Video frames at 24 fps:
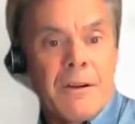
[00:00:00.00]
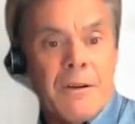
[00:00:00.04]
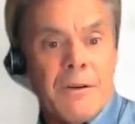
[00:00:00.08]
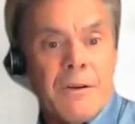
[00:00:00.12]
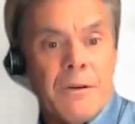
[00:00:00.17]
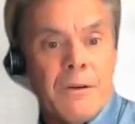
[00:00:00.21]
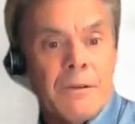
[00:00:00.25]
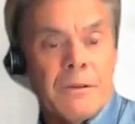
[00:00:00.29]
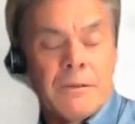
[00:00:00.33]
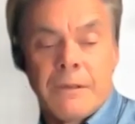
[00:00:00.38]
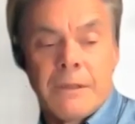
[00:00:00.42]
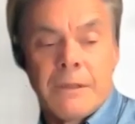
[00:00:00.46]

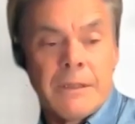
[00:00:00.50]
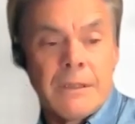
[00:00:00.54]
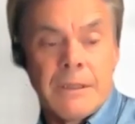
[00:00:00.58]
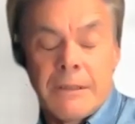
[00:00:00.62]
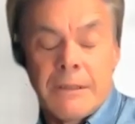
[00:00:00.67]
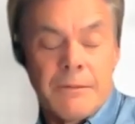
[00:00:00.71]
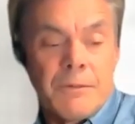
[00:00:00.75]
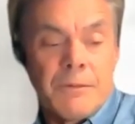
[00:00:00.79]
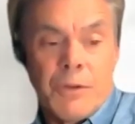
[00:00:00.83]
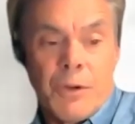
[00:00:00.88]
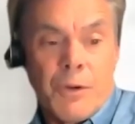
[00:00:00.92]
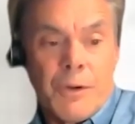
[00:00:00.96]
Gold,
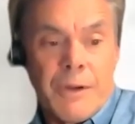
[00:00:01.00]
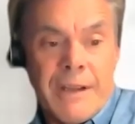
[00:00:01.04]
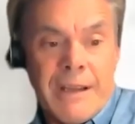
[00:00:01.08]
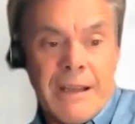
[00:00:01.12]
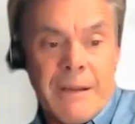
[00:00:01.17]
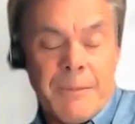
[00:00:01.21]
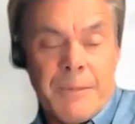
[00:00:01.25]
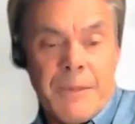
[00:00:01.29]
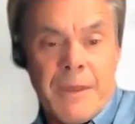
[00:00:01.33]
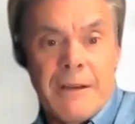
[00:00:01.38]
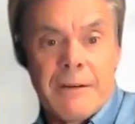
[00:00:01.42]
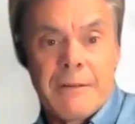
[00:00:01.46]
talking
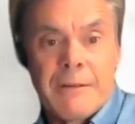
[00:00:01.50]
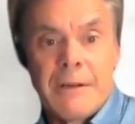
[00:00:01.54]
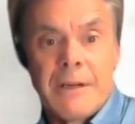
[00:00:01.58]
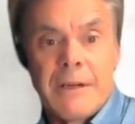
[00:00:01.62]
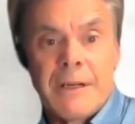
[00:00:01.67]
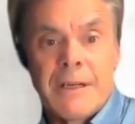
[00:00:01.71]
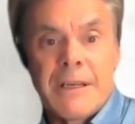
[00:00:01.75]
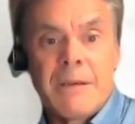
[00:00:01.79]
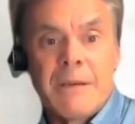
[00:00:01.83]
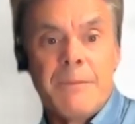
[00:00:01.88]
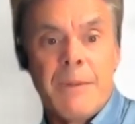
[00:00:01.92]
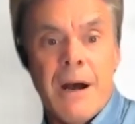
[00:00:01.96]
up their
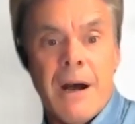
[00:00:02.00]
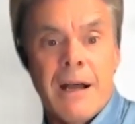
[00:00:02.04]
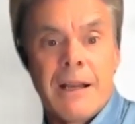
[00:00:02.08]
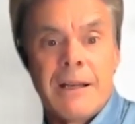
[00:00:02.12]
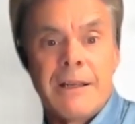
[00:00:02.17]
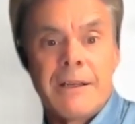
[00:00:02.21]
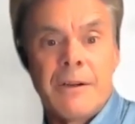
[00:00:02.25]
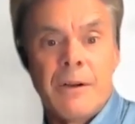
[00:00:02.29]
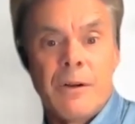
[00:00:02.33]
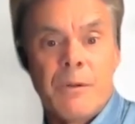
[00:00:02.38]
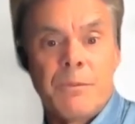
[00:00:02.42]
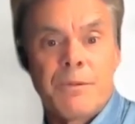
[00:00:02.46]
Kibali
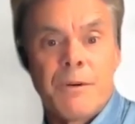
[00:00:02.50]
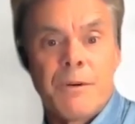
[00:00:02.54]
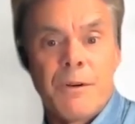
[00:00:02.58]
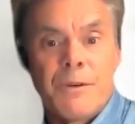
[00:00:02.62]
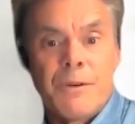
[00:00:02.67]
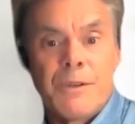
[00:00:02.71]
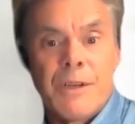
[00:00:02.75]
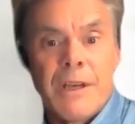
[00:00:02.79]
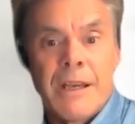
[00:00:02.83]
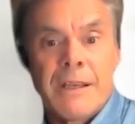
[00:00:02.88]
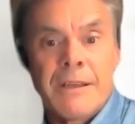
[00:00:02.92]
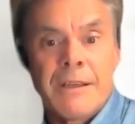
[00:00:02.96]
Gold
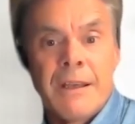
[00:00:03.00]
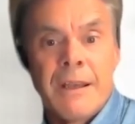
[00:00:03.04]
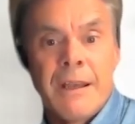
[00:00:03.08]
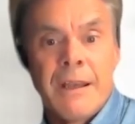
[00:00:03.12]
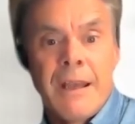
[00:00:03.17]
project.